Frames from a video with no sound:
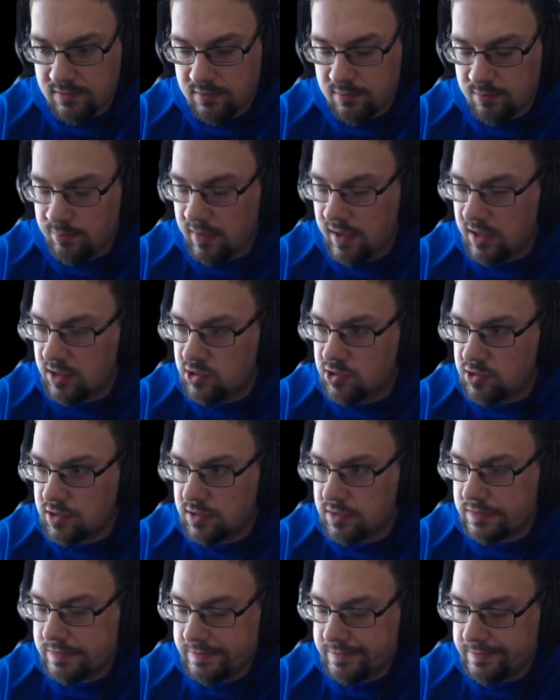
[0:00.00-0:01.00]
mage
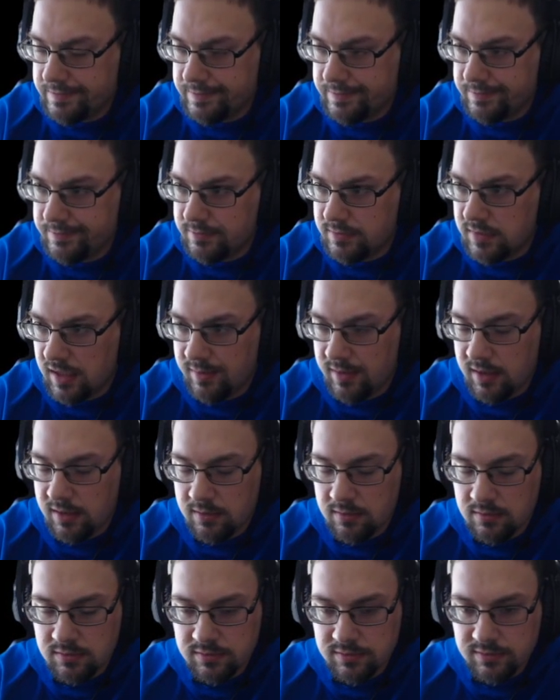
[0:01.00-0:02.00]
guild, maybe.
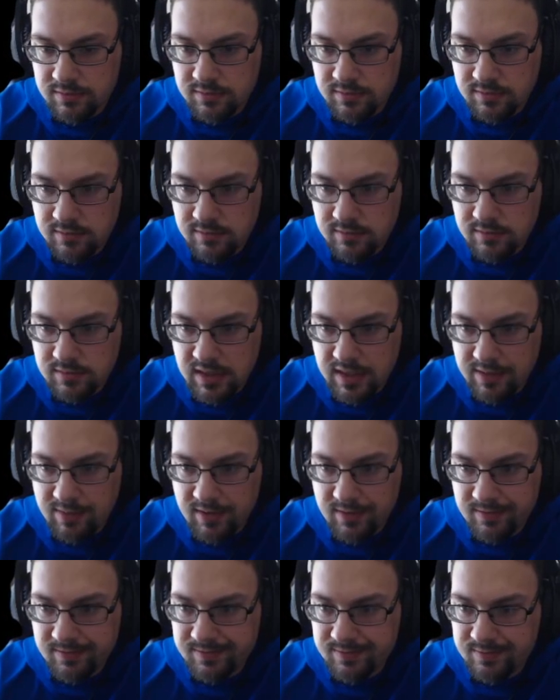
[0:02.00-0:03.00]

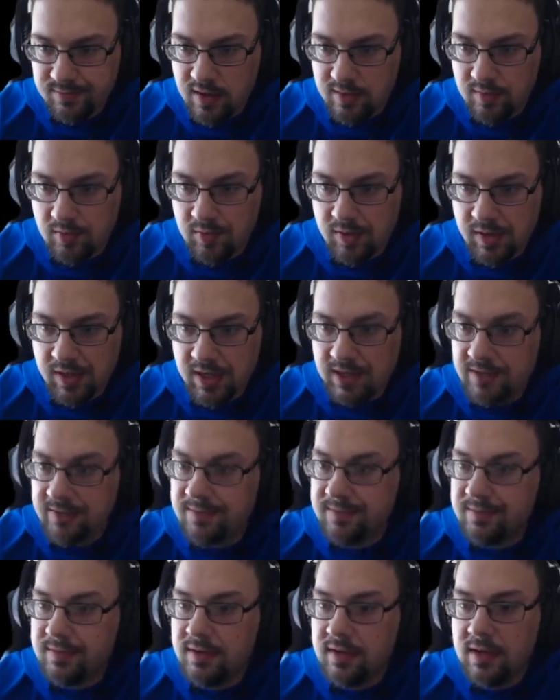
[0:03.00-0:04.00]
Probably not.
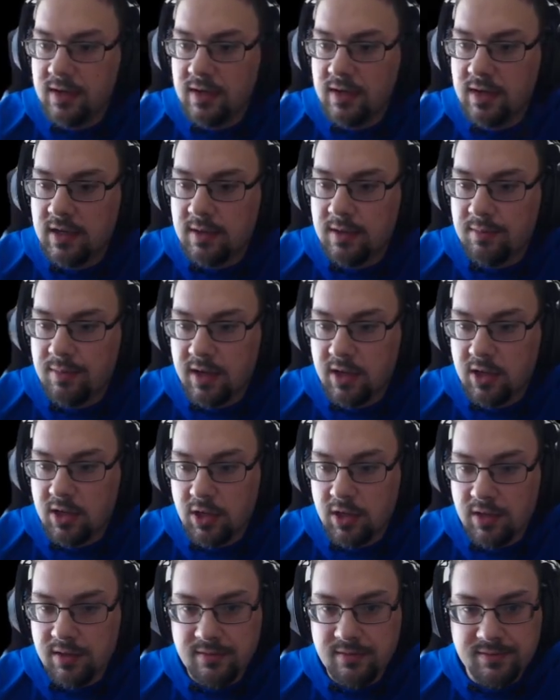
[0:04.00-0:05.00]
But it
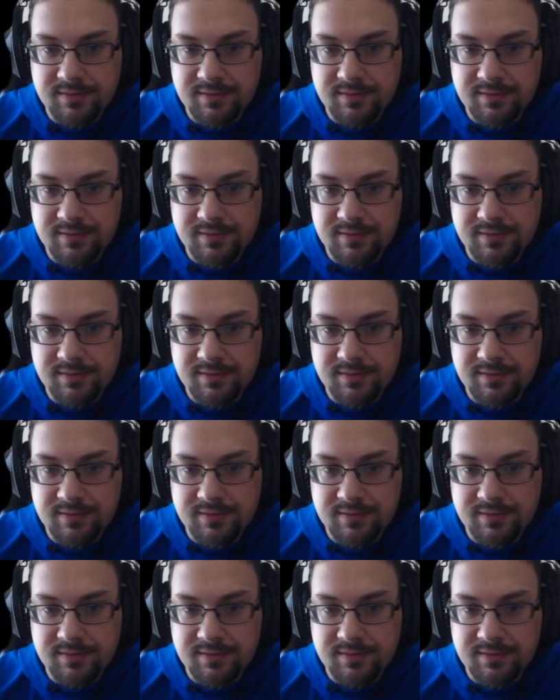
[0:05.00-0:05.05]
could.